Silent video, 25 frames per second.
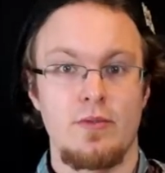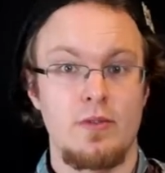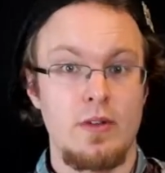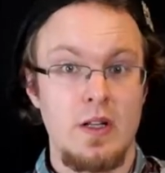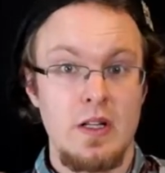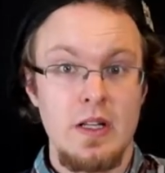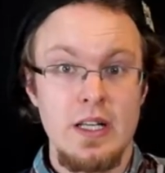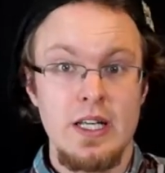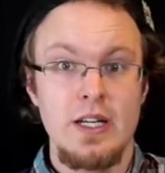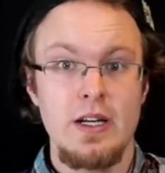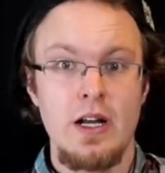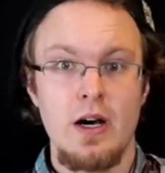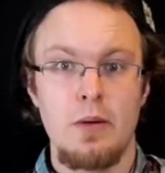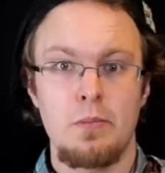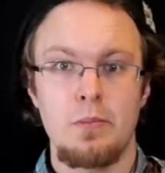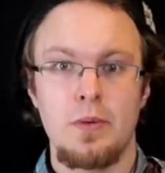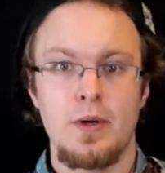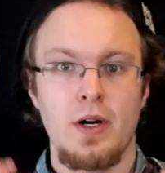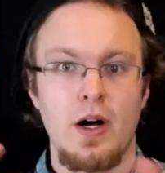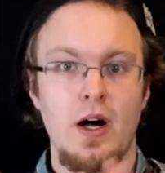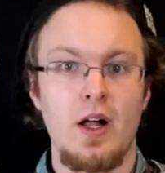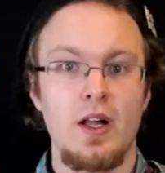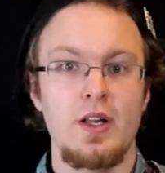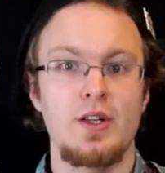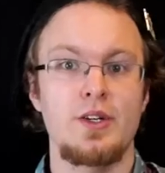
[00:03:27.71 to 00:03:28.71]
clean up,
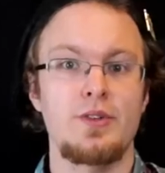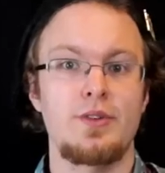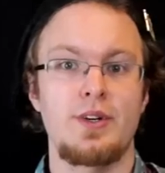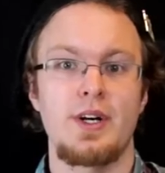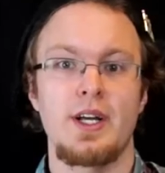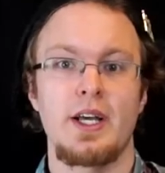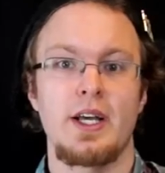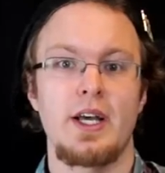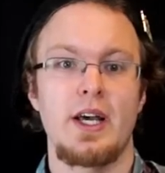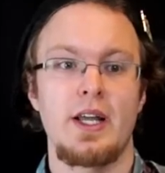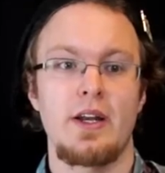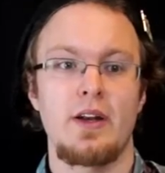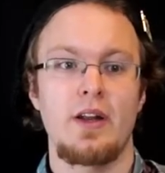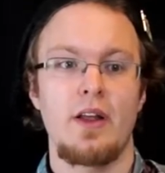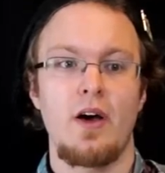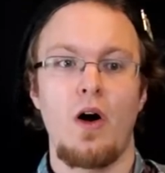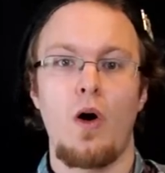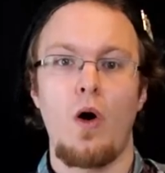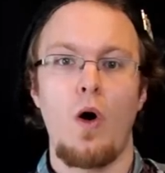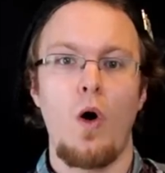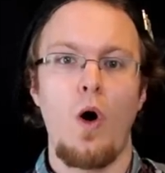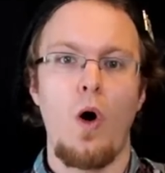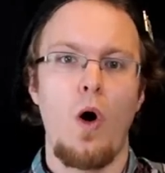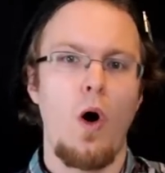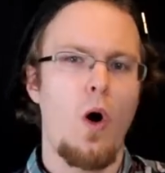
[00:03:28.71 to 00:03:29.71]
coloring, and
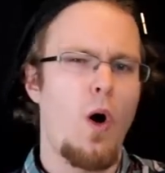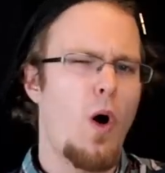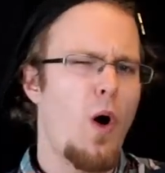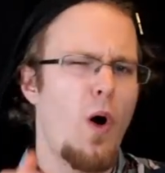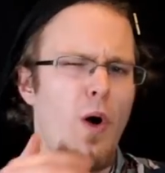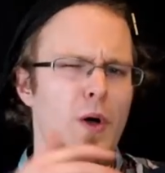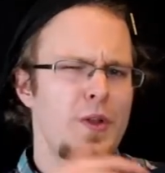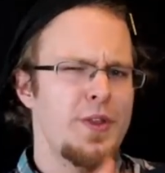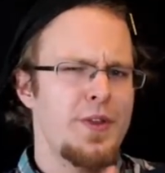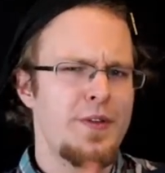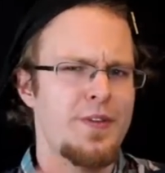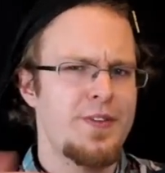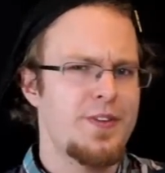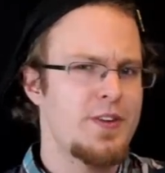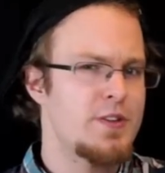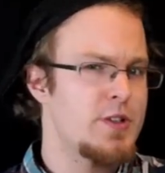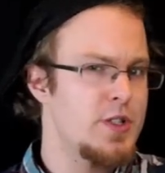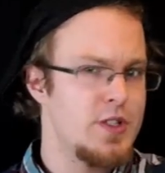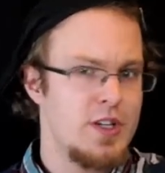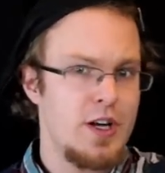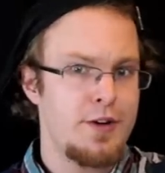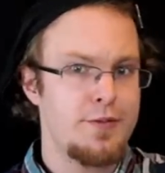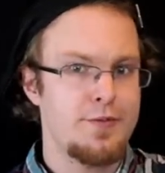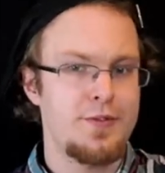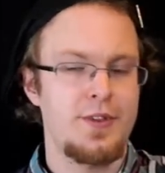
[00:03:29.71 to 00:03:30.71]
all the
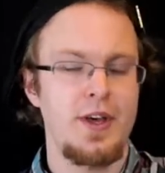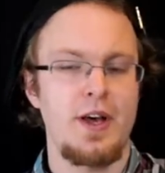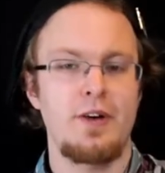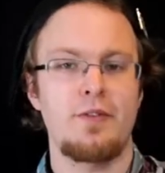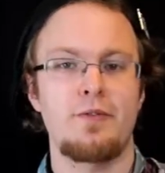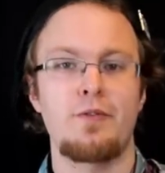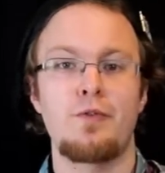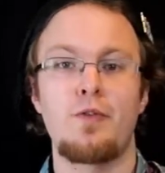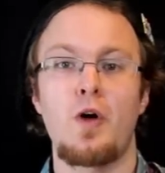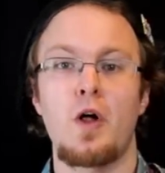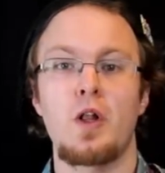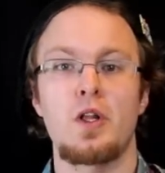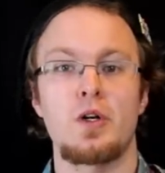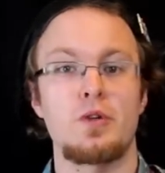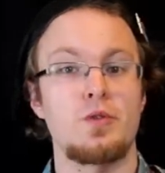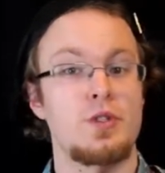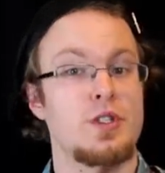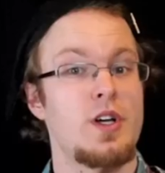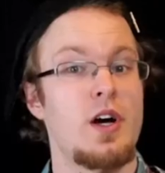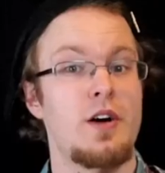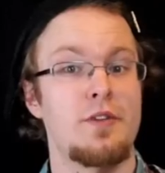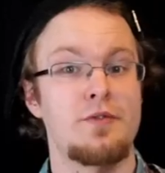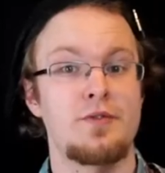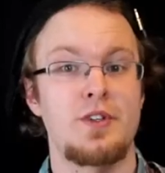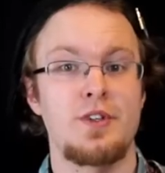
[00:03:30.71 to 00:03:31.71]
stuff that
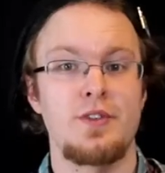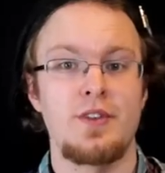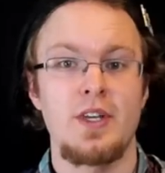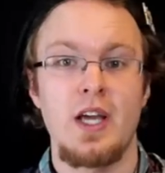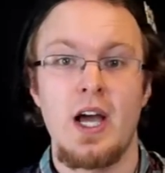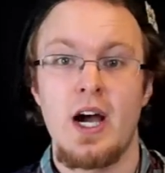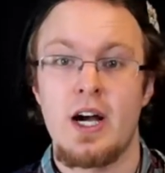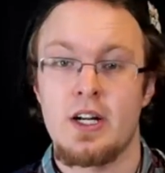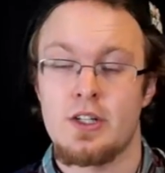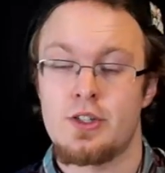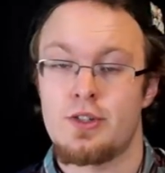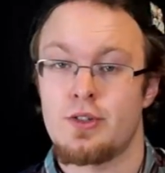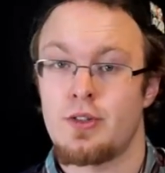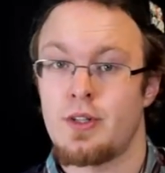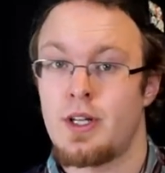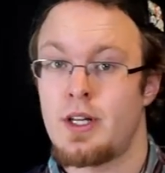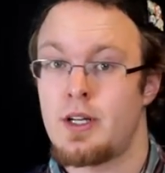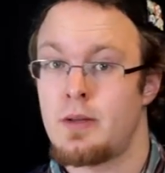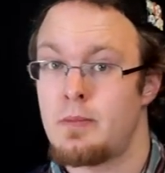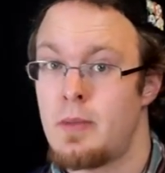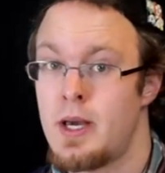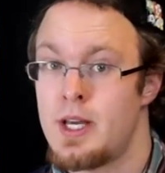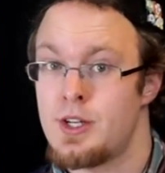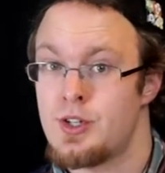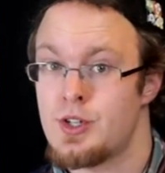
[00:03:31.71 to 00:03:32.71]
follows after the actual
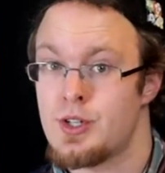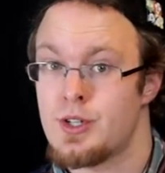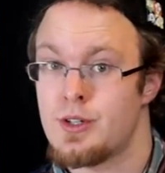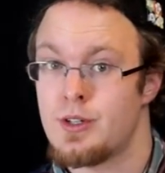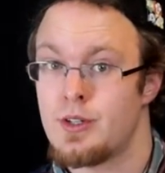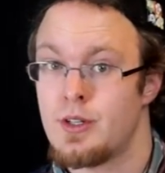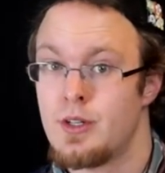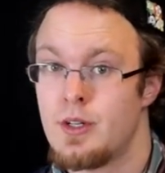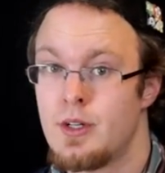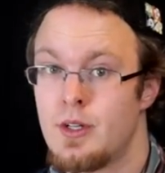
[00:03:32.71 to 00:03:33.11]
animation.